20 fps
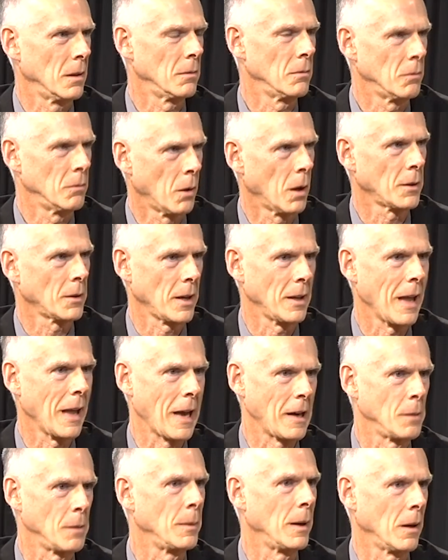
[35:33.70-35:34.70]
worked in
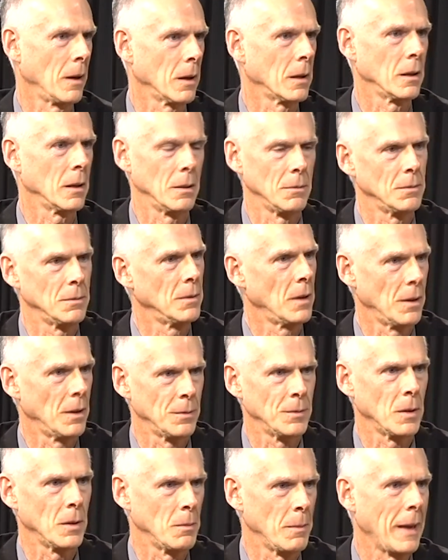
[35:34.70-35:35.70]
Latin America
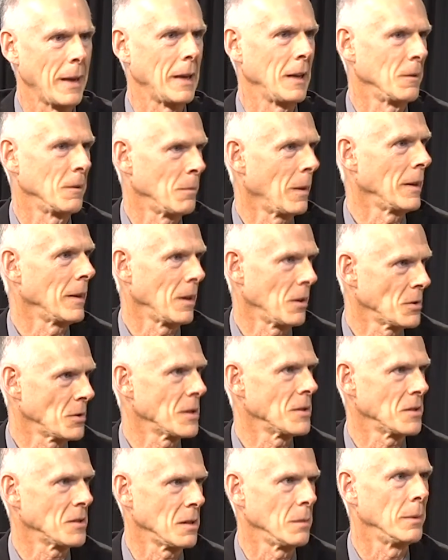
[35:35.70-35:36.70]
for many of my years
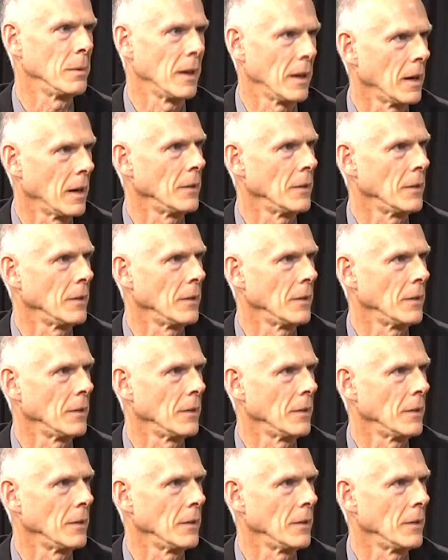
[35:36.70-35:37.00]
at CBN.